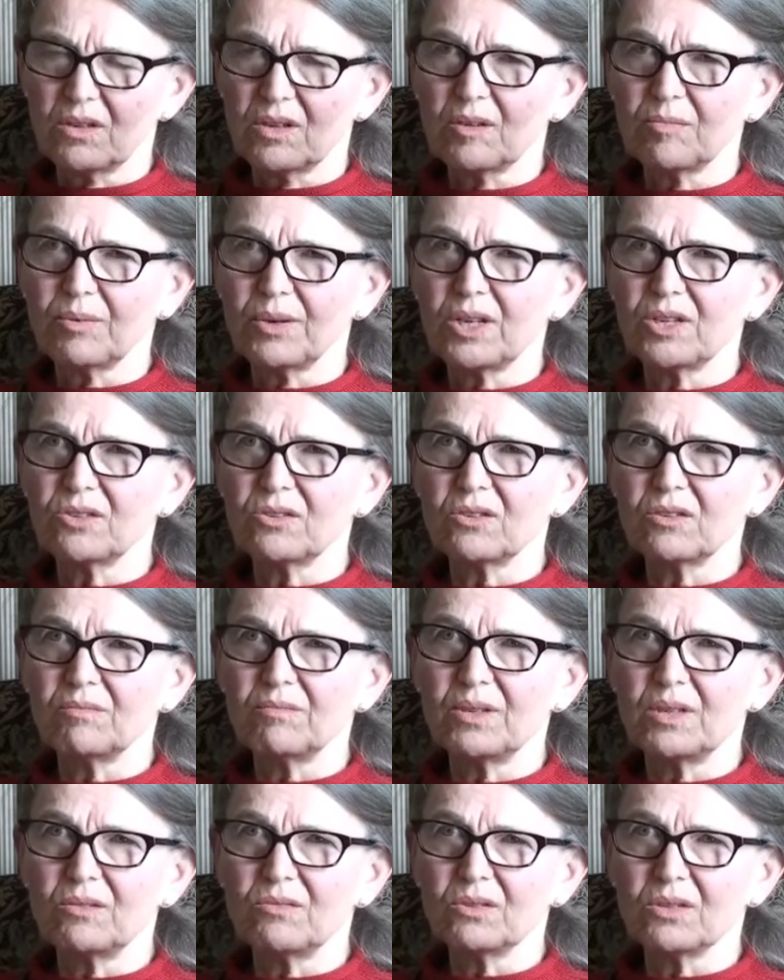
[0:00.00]
lot of pressure,
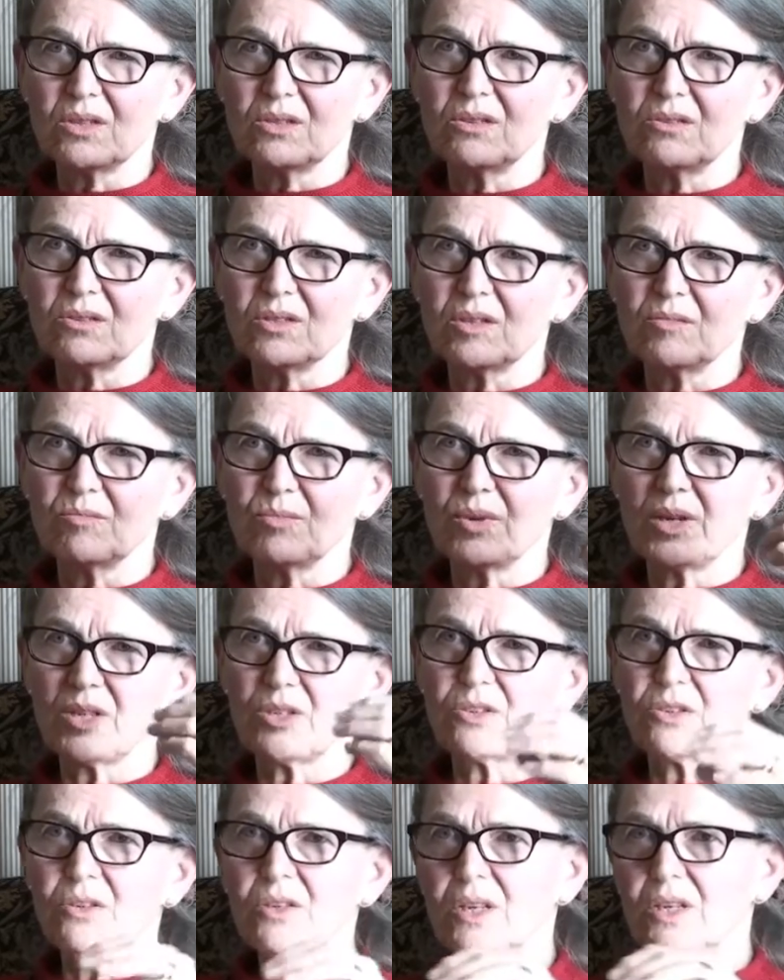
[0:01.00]
but it was under some
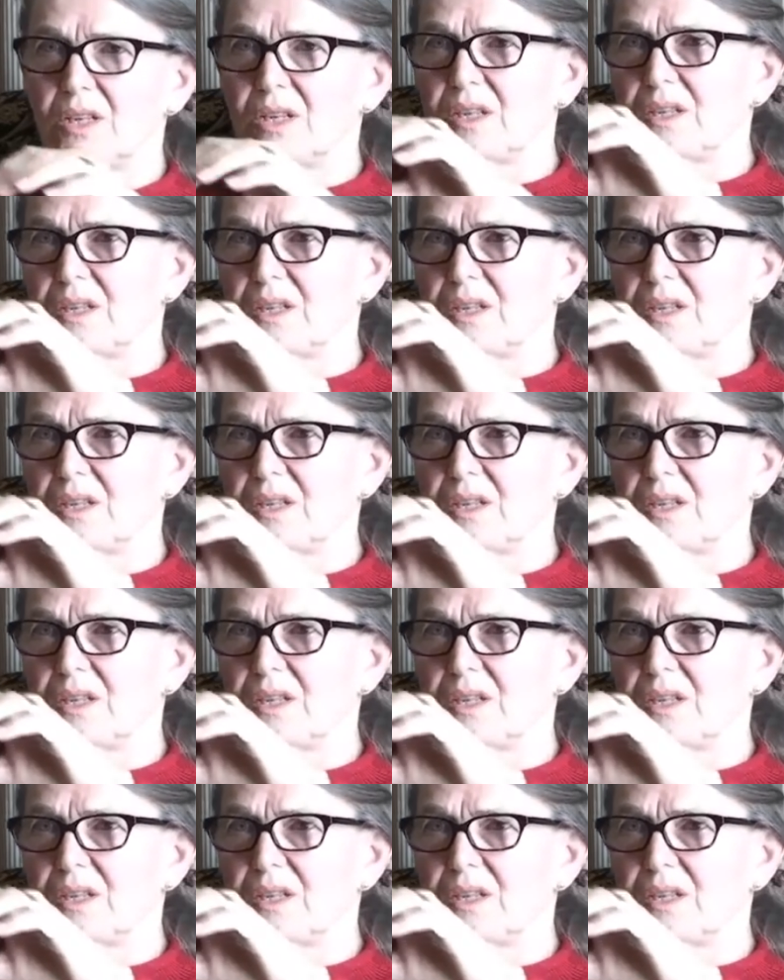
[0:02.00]
pressure,